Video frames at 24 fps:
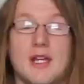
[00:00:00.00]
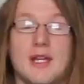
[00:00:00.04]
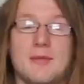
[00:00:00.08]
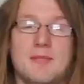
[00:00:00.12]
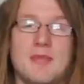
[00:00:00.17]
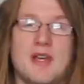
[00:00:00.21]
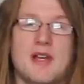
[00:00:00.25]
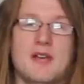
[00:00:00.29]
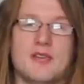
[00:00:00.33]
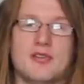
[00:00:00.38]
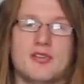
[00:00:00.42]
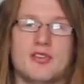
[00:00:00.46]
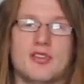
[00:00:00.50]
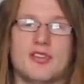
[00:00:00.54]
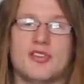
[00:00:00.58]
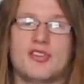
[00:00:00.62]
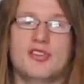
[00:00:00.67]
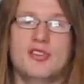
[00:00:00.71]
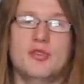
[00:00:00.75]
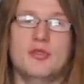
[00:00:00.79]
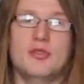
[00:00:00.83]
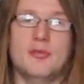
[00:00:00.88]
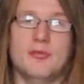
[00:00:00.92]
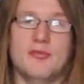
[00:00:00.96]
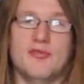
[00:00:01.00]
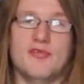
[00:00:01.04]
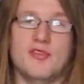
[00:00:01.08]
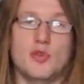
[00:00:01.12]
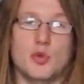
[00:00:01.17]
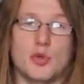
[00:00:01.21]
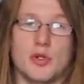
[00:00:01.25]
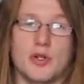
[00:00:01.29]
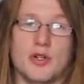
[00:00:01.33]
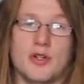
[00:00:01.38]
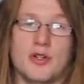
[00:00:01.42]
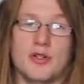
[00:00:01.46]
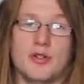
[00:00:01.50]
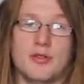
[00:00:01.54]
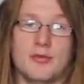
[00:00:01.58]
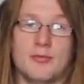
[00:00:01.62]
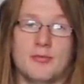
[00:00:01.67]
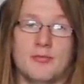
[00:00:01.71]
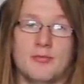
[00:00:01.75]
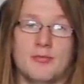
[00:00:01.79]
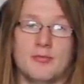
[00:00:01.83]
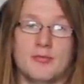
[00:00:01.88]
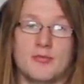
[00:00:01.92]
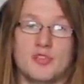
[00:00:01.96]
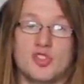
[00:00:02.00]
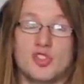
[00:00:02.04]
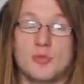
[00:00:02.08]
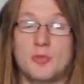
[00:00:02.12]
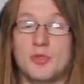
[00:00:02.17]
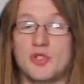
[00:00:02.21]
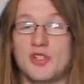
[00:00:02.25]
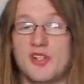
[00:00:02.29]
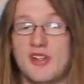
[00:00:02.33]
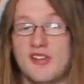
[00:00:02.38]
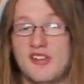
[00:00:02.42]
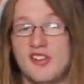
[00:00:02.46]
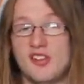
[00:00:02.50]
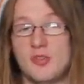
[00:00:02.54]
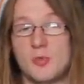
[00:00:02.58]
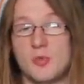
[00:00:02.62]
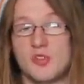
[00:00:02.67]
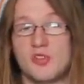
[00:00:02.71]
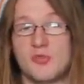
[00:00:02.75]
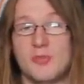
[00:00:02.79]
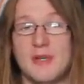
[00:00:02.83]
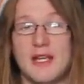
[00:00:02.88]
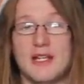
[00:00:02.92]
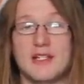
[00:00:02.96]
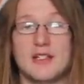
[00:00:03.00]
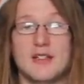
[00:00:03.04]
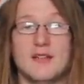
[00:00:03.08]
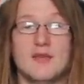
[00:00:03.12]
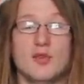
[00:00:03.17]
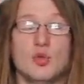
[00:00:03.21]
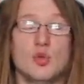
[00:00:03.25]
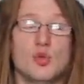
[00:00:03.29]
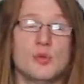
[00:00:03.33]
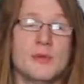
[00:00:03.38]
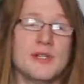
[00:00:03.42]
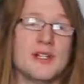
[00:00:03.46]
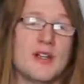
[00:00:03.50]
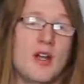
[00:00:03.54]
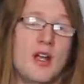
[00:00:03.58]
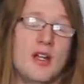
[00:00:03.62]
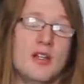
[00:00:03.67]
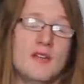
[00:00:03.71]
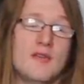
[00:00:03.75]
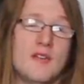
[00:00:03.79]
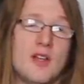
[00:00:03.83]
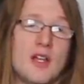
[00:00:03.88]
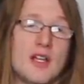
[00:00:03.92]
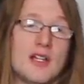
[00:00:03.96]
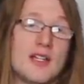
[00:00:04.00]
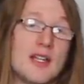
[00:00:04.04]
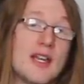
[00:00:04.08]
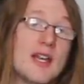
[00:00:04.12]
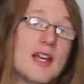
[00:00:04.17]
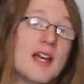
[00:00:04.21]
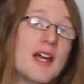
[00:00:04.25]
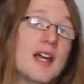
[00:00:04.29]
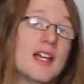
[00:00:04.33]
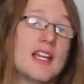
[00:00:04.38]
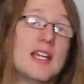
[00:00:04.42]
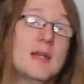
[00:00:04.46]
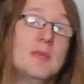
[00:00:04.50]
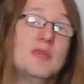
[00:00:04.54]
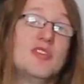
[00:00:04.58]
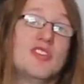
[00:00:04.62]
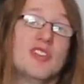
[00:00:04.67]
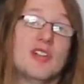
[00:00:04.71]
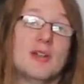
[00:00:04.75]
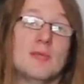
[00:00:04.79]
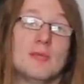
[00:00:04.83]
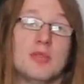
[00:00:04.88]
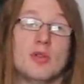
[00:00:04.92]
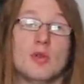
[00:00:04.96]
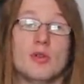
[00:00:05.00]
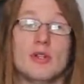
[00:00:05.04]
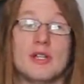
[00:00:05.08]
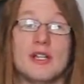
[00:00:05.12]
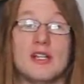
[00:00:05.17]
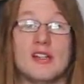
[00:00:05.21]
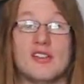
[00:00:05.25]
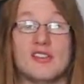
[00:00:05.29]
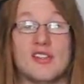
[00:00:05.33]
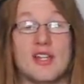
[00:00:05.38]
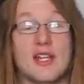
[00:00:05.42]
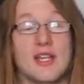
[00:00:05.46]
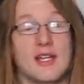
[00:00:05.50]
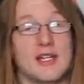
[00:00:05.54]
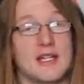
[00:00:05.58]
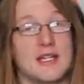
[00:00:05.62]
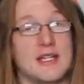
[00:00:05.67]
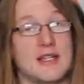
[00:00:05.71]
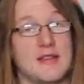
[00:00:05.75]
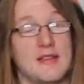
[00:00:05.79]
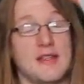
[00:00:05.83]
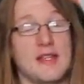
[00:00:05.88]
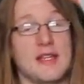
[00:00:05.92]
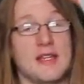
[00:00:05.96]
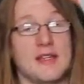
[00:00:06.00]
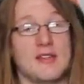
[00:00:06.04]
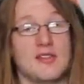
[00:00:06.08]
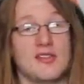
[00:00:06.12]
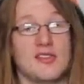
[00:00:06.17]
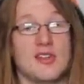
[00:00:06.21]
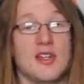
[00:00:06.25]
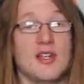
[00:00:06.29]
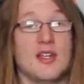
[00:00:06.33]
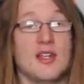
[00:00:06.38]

and Behringer sued him for it. To put this into perspective, it would be kind of like a Gibson employee saying he thinks